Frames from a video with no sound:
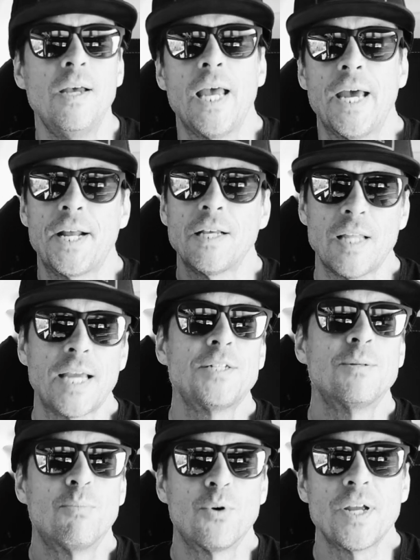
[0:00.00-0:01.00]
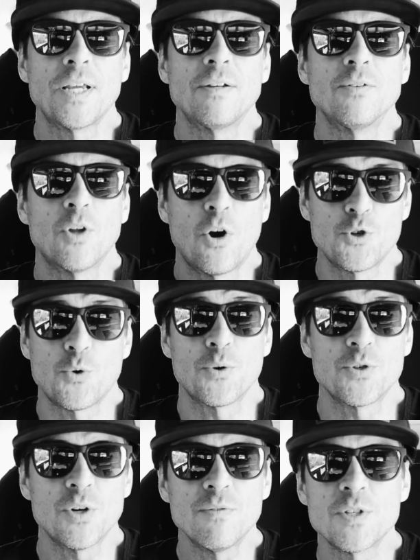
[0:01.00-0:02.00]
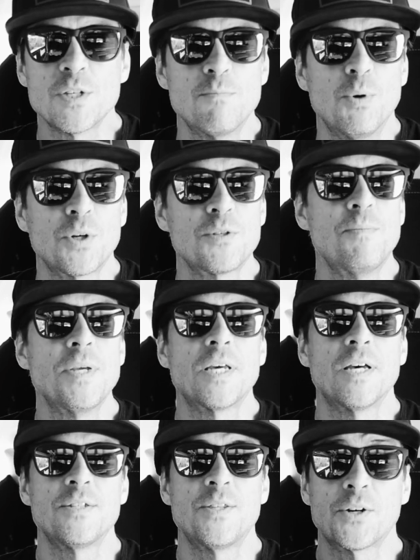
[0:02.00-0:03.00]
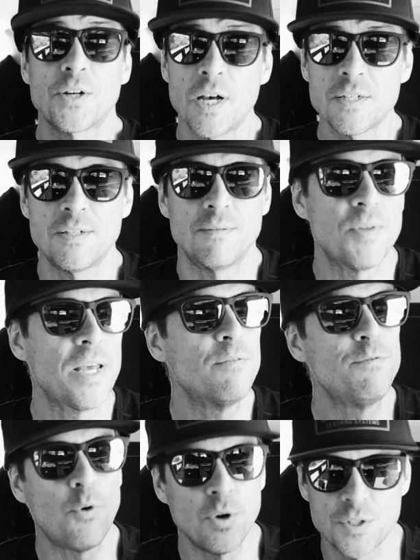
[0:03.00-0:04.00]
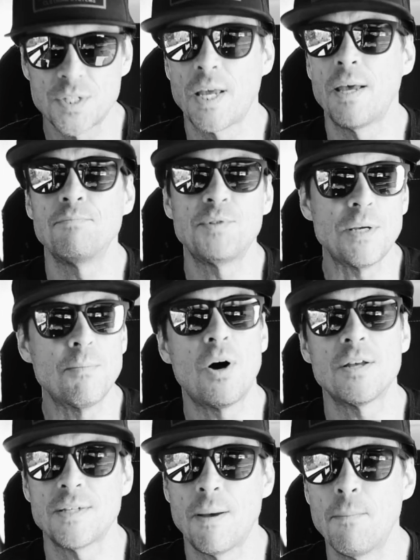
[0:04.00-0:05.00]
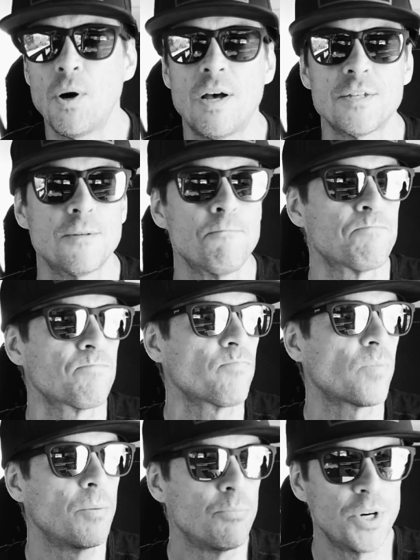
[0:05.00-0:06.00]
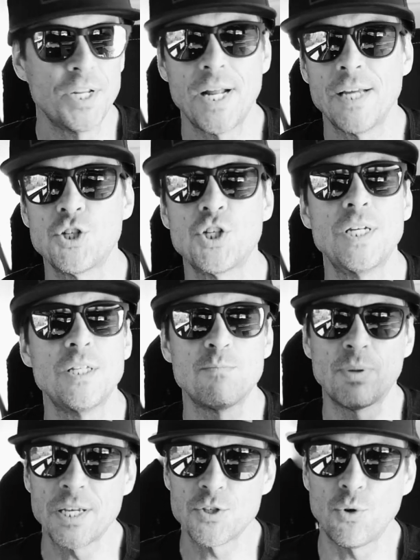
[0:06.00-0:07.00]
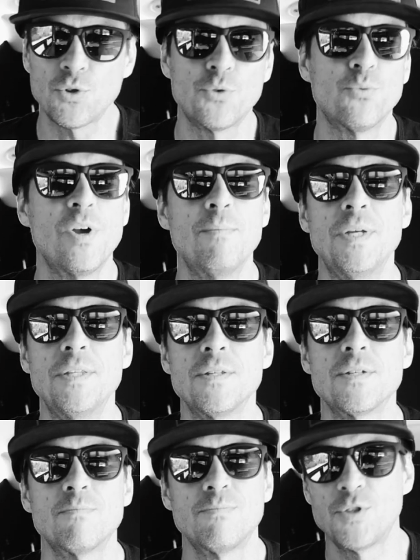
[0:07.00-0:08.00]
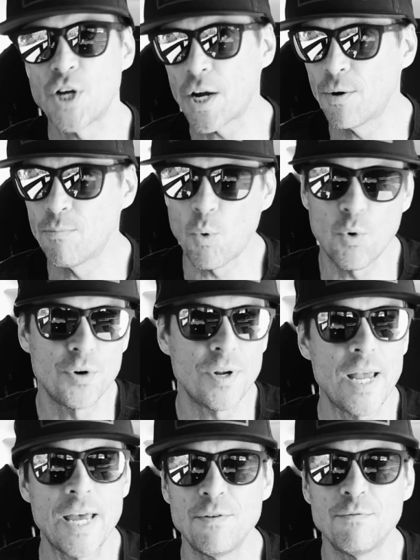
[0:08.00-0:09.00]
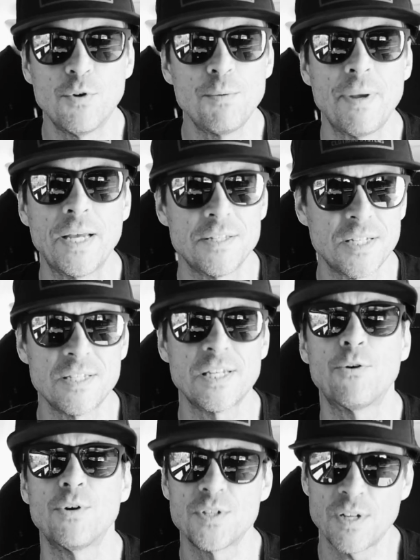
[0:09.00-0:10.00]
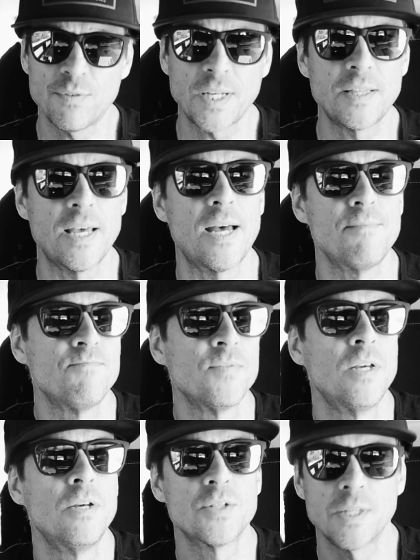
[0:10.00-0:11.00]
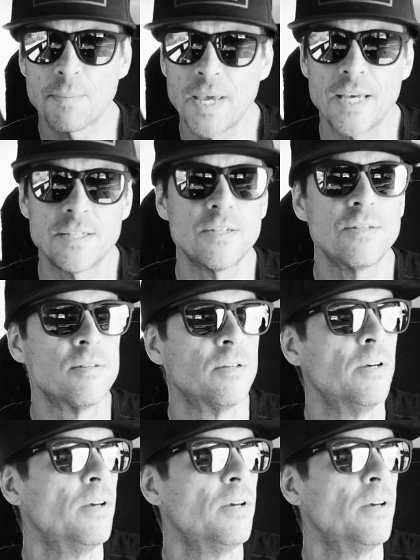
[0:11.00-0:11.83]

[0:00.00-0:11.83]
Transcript: And I like to bring large order services books because they're custom. They have foil stamp, deboss, emboss, printed end sheets, placeholder ribbons, checkerboard head and foot bands, etc., stuff like that, slip cases.